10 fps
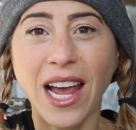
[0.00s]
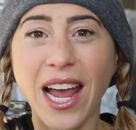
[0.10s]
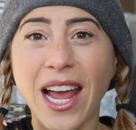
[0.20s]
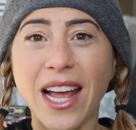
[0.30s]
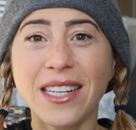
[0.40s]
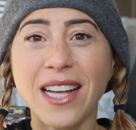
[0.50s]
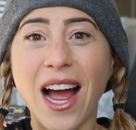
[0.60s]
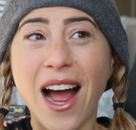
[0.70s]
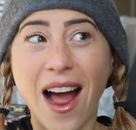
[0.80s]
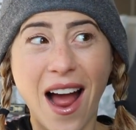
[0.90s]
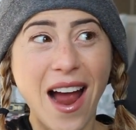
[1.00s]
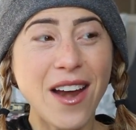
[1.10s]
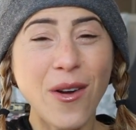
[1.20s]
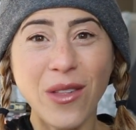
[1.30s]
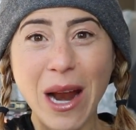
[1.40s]
And I
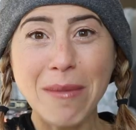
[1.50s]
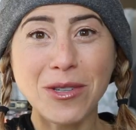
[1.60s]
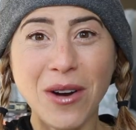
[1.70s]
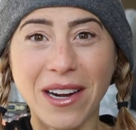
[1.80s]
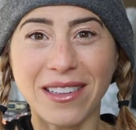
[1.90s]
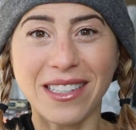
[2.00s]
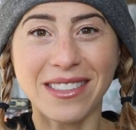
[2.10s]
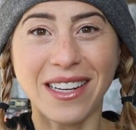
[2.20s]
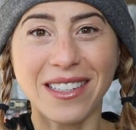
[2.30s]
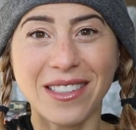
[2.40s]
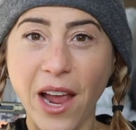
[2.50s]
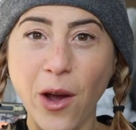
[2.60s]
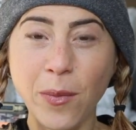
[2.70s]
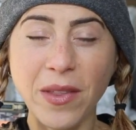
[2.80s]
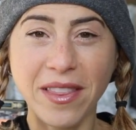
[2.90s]
know that I'm trying to listen. I
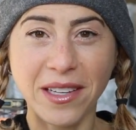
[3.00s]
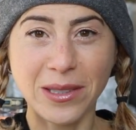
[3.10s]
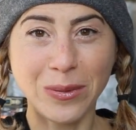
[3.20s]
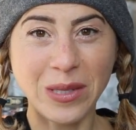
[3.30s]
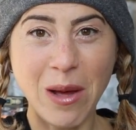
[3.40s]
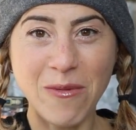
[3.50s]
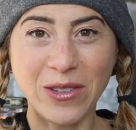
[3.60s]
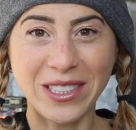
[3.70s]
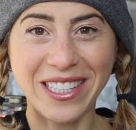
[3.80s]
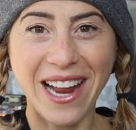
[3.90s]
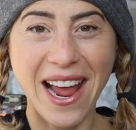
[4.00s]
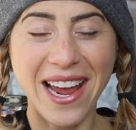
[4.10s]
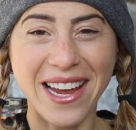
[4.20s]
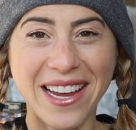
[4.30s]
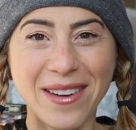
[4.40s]
hope that this was helpful
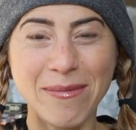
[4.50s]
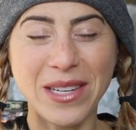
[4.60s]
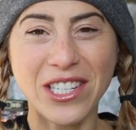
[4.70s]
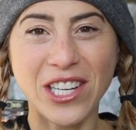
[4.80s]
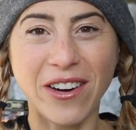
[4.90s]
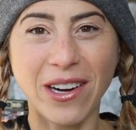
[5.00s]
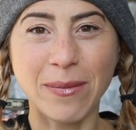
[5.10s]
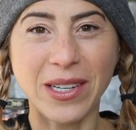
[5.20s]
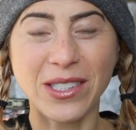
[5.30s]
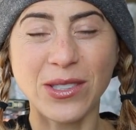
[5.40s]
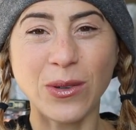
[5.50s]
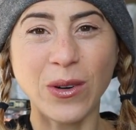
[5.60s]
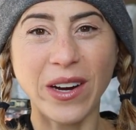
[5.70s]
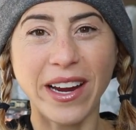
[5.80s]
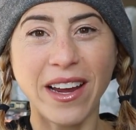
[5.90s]
today in me sharing my
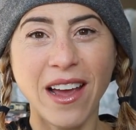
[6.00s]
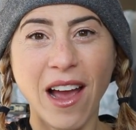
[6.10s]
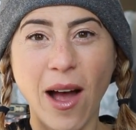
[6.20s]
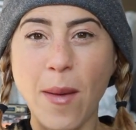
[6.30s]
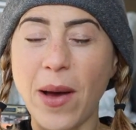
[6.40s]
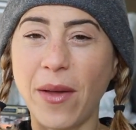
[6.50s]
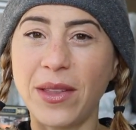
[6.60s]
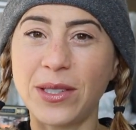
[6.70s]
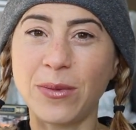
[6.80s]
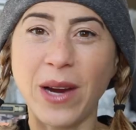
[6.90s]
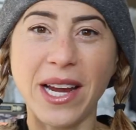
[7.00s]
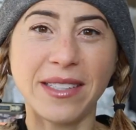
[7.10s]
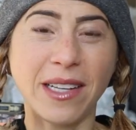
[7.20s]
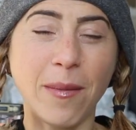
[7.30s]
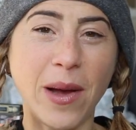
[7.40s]
story about this
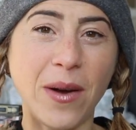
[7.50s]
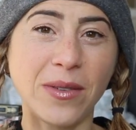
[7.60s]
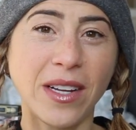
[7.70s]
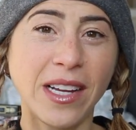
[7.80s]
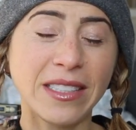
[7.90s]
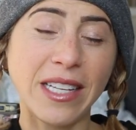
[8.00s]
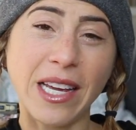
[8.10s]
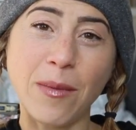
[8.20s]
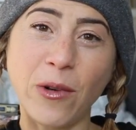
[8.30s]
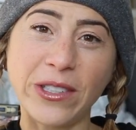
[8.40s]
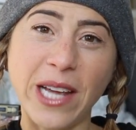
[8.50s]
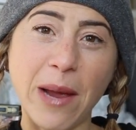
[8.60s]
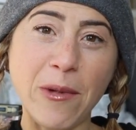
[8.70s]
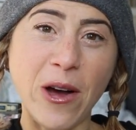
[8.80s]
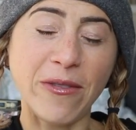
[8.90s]
race and about taking more
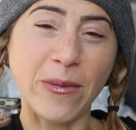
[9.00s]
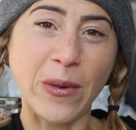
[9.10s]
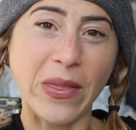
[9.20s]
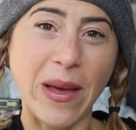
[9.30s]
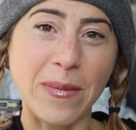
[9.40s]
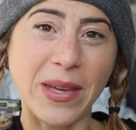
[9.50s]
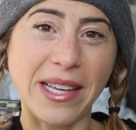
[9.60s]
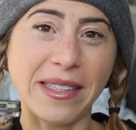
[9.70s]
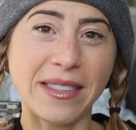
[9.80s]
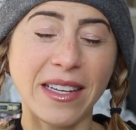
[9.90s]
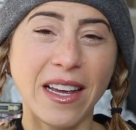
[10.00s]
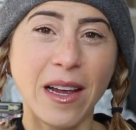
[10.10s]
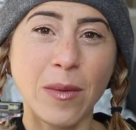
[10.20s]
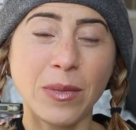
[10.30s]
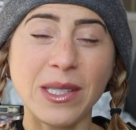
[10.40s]
time off and what that means.
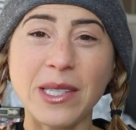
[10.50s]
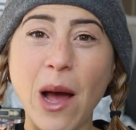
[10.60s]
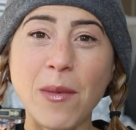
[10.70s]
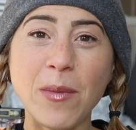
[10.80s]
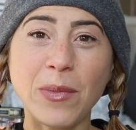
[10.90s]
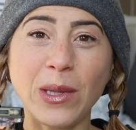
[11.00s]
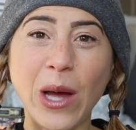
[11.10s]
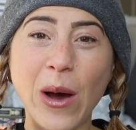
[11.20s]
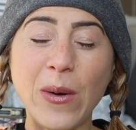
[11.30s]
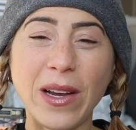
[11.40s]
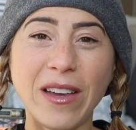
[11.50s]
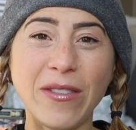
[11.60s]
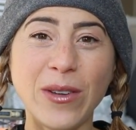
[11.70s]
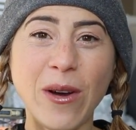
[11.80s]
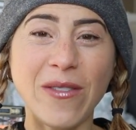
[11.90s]
Please comment below
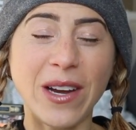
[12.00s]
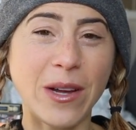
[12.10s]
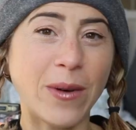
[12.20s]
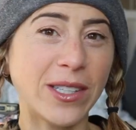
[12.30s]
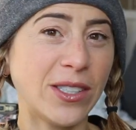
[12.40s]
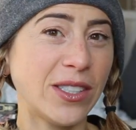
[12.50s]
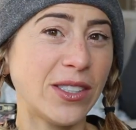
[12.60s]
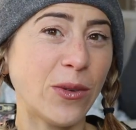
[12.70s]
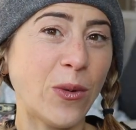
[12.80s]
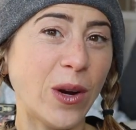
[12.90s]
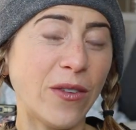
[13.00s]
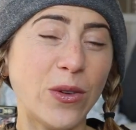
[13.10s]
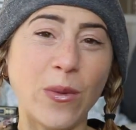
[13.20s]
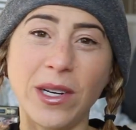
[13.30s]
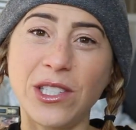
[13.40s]
if you have any questions or if
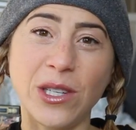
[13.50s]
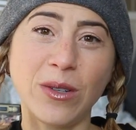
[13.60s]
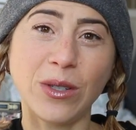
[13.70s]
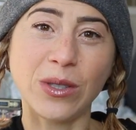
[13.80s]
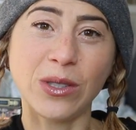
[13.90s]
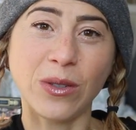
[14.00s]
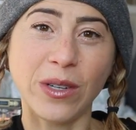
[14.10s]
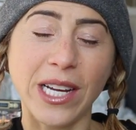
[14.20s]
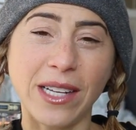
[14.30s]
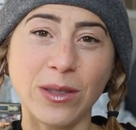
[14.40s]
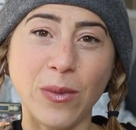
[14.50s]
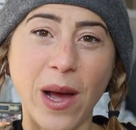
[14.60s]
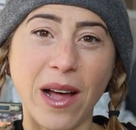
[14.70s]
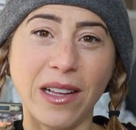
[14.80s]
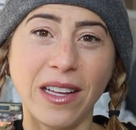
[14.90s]
you want to share your story as
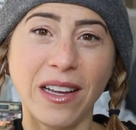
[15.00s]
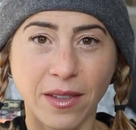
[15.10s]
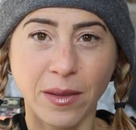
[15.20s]
well.